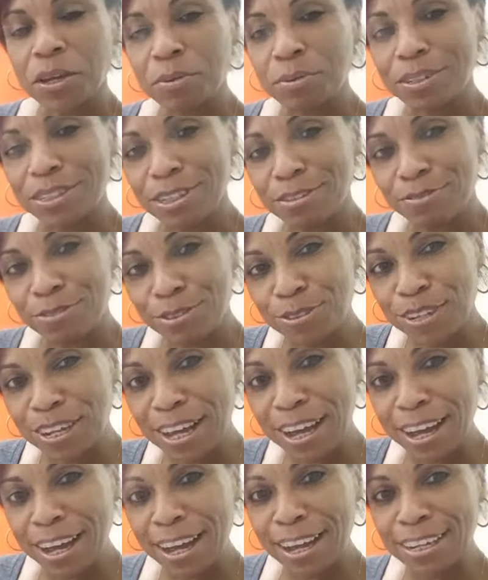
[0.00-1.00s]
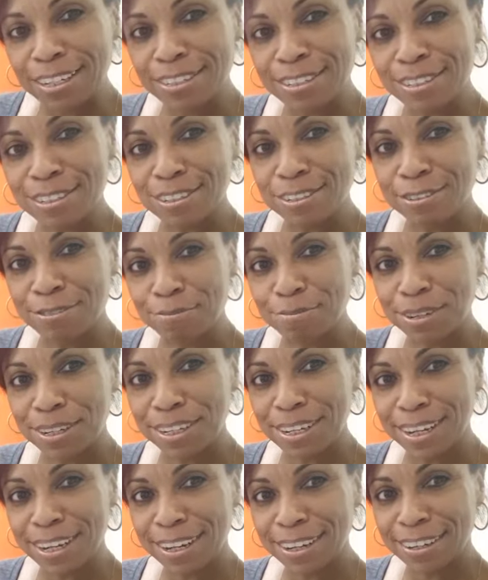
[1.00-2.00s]
Wish if you guys could have
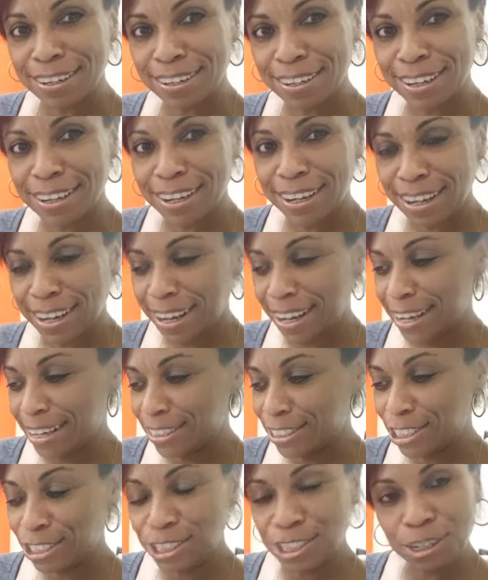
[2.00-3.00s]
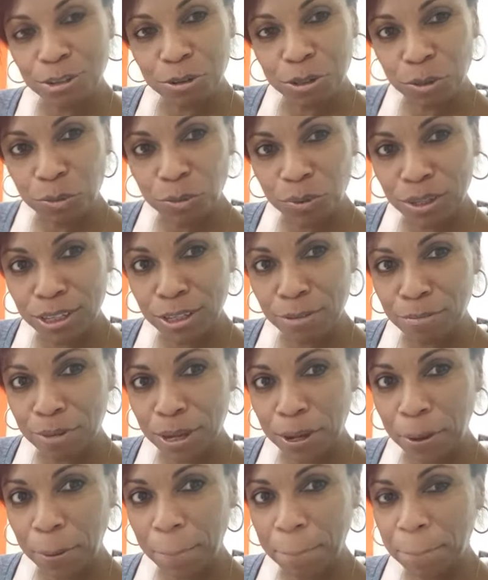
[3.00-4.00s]
been here and share it with
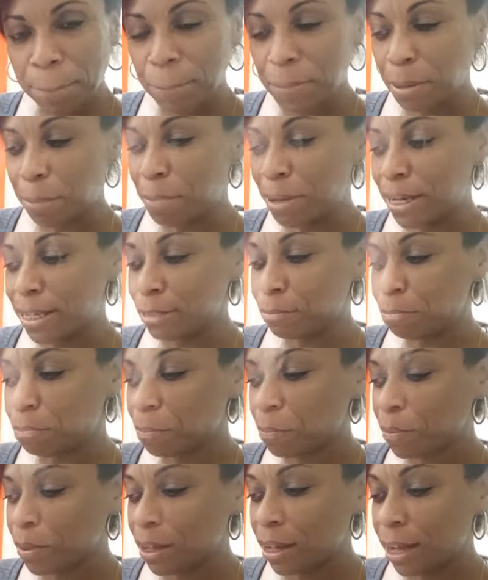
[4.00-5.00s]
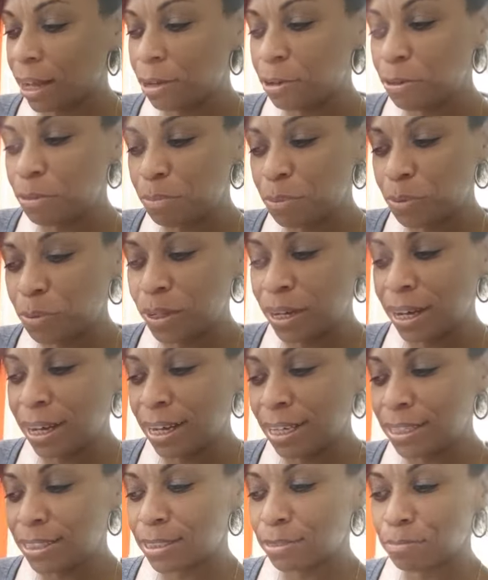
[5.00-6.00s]
me, but I hope you
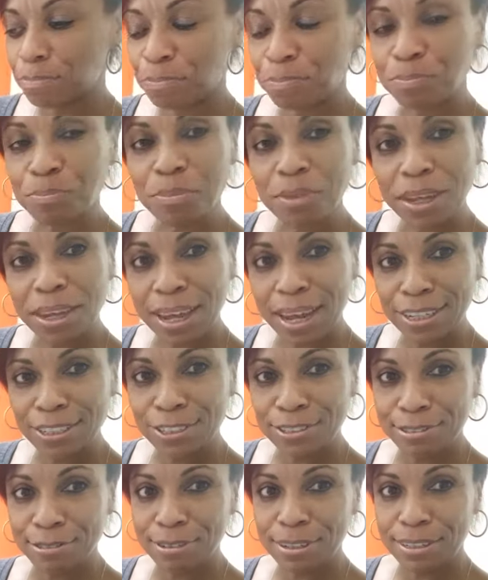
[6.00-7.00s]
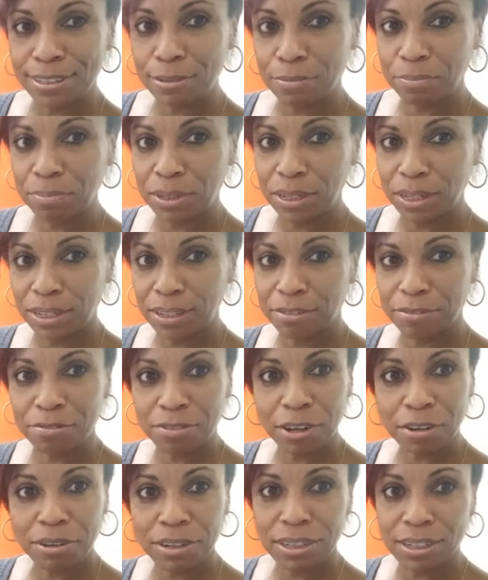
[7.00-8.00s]
guys catch the recipe.
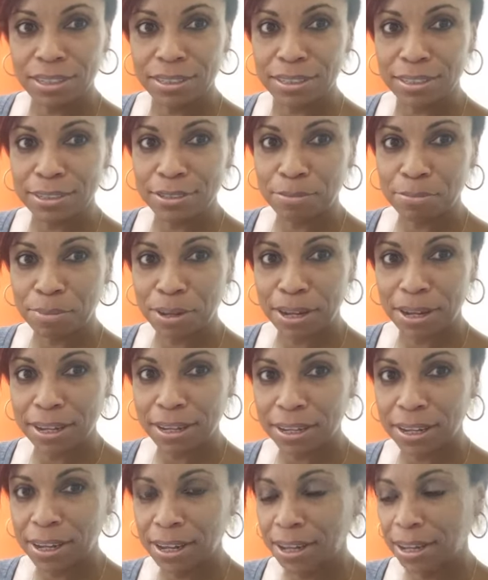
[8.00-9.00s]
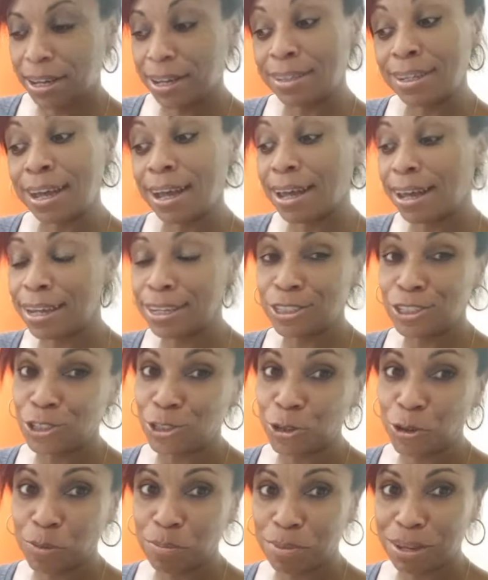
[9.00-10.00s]
Very easy to make, and I
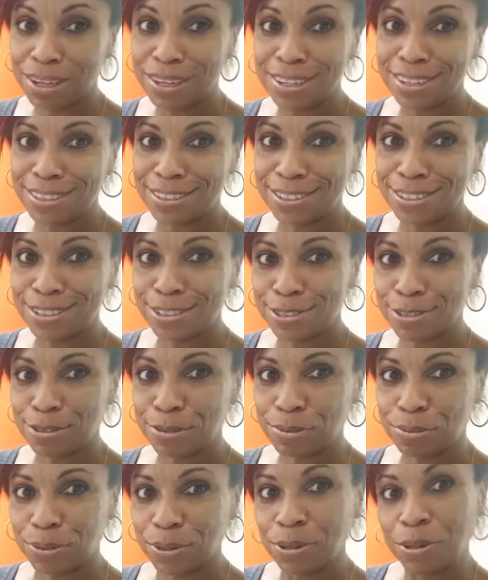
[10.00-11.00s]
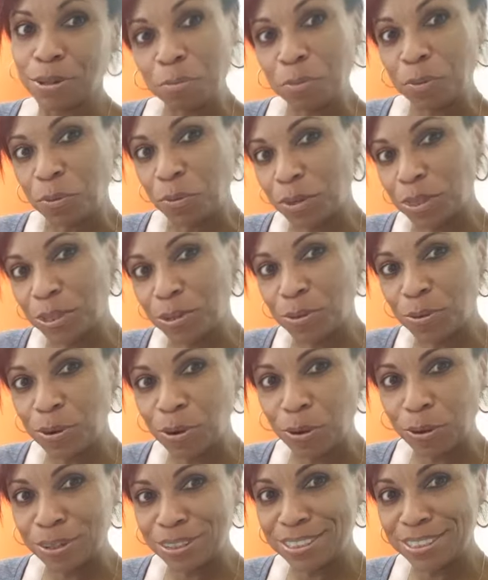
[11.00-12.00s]
enjoy making this soup with you
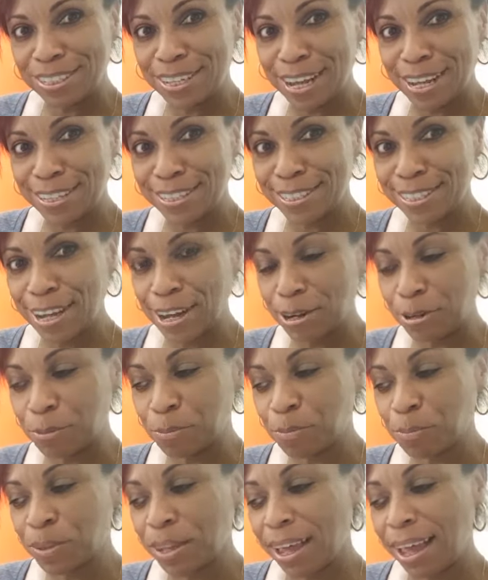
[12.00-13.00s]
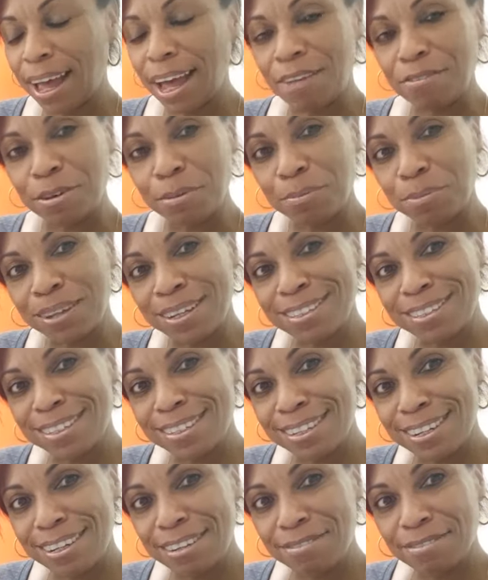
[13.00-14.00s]
all today. So have a
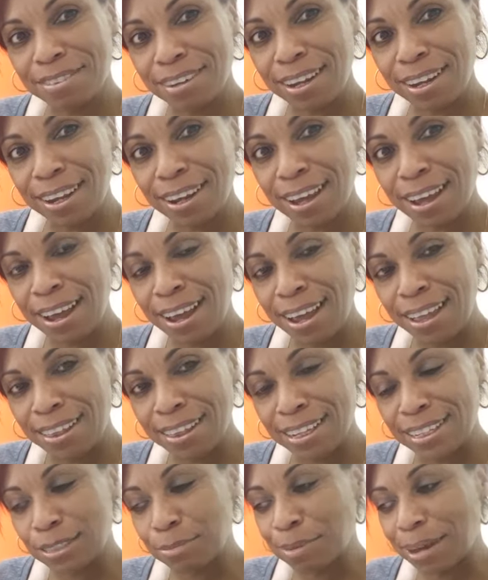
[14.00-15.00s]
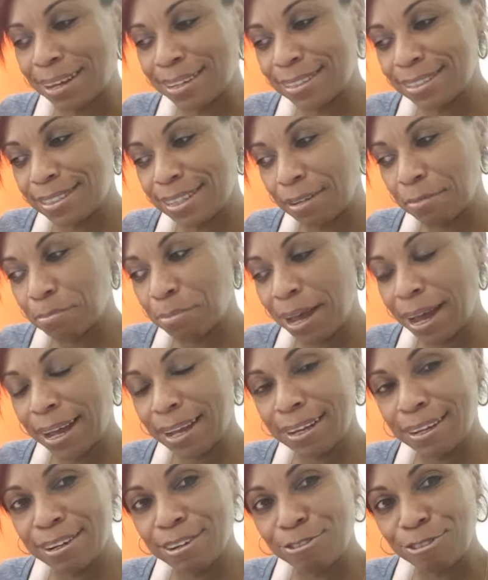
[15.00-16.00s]
pleasant evening. Let's sit
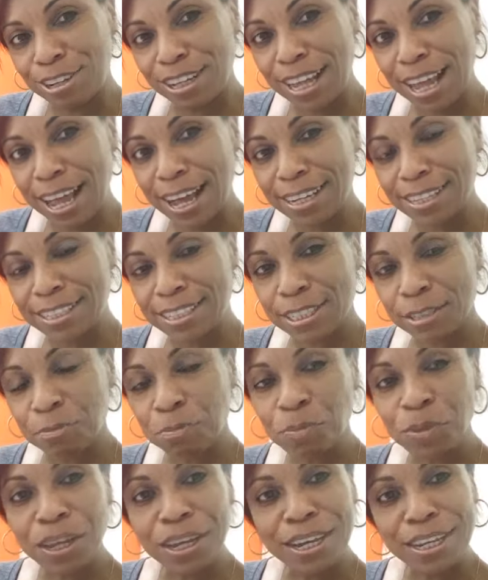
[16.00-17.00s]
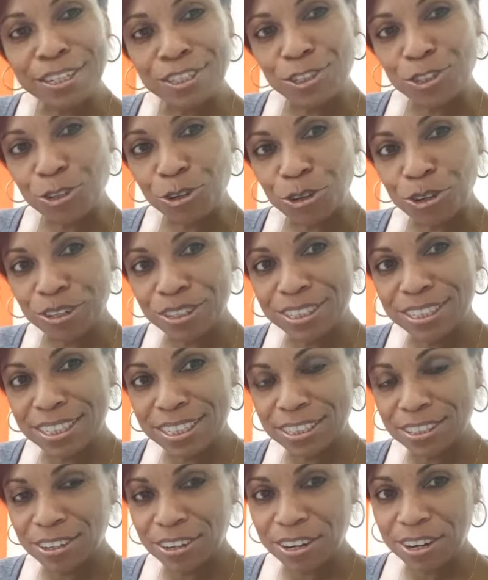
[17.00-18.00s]
back, relax, enjoy our
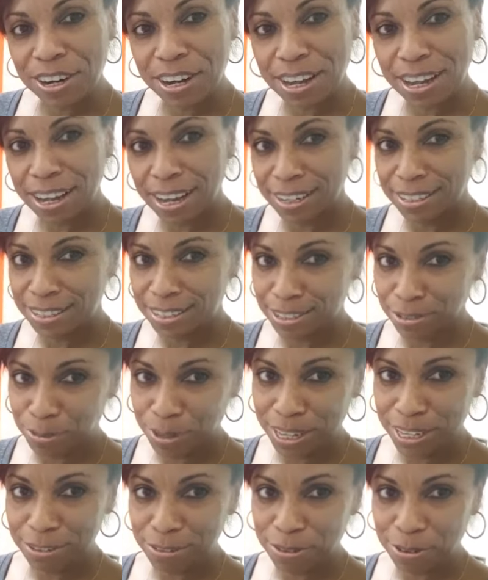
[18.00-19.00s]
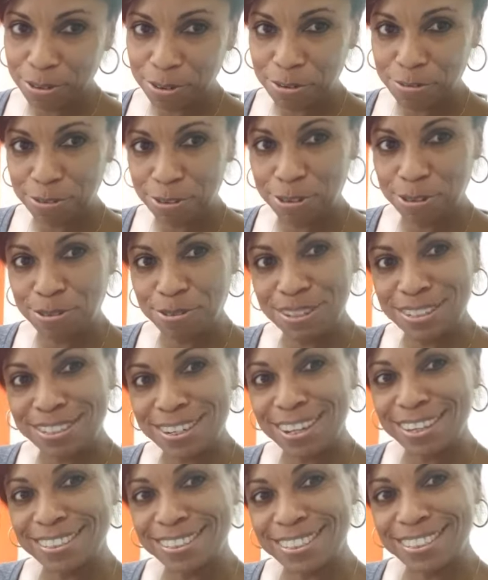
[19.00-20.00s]
dinner, and wait for the
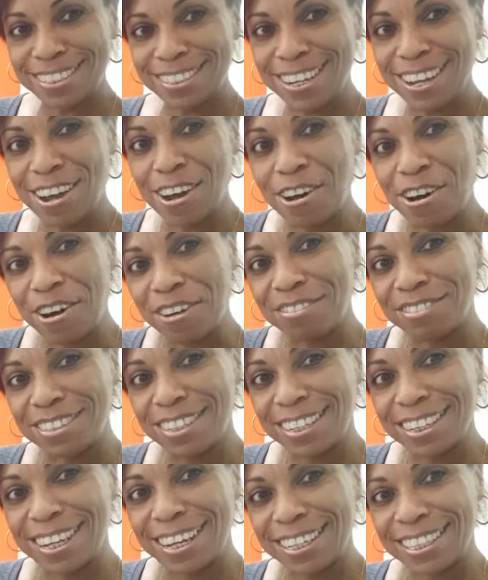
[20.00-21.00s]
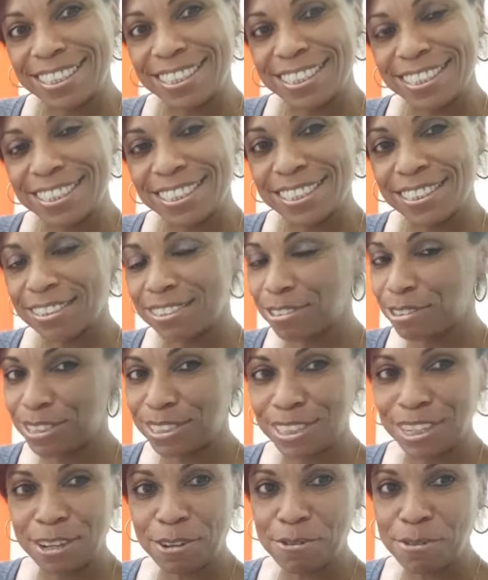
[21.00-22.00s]
results of the election.
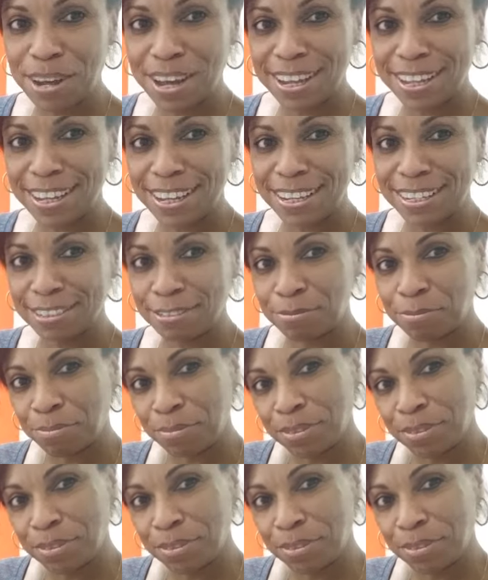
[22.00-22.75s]
Still waiting.